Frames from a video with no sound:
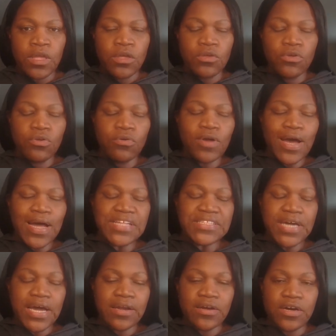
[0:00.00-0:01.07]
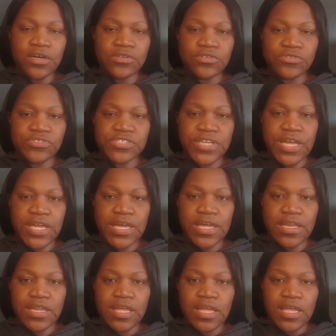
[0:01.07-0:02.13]
You guys got to
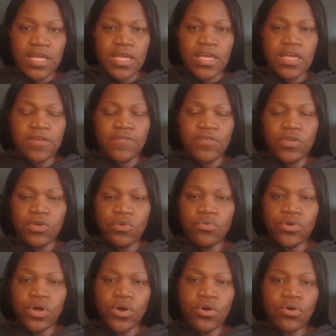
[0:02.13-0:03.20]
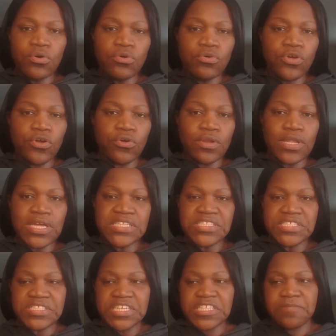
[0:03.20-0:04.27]
understand if you know your lease
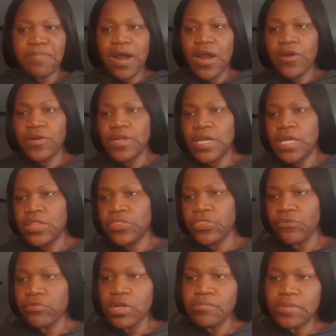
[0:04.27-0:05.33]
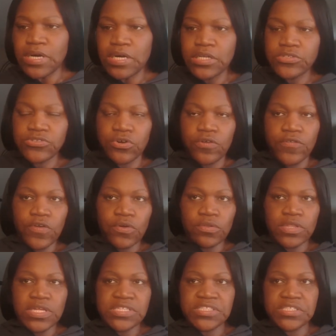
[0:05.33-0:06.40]
is expiring in 3 months or if your
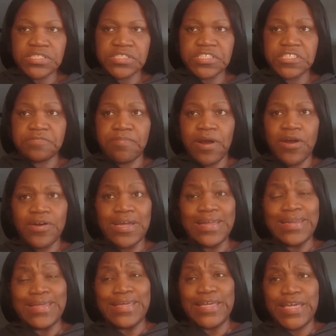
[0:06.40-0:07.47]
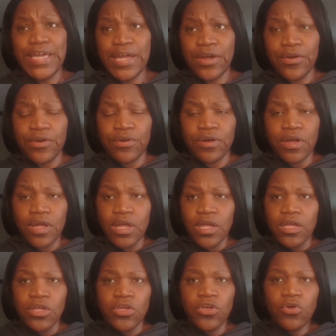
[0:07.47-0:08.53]
lease is expiring in a year,
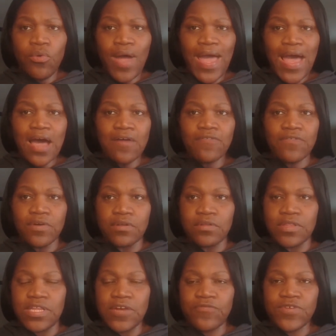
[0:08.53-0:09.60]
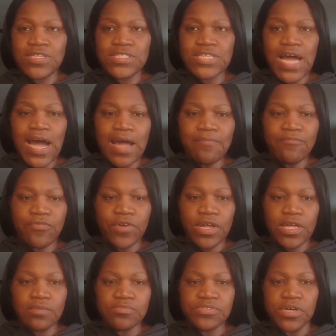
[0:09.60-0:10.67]
you have different time
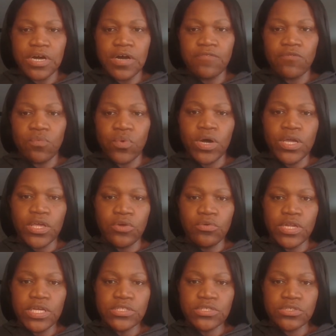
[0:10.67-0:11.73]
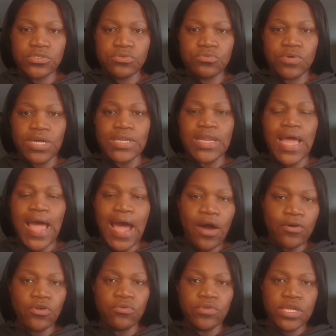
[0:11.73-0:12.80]
frames of what you need to do and
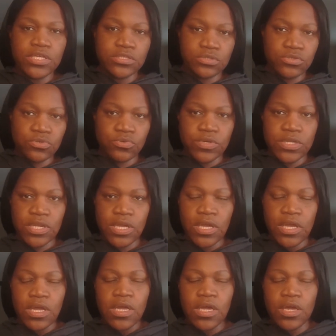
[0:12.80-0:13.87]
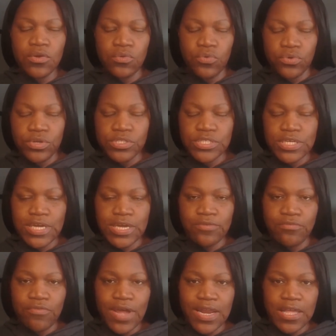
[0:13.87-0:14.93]
how you need to do it in order to get
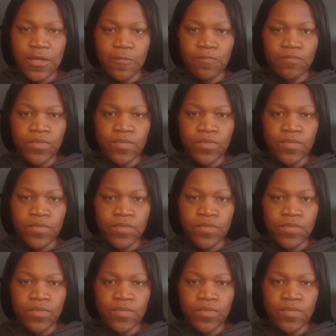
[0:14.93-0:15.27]
ready.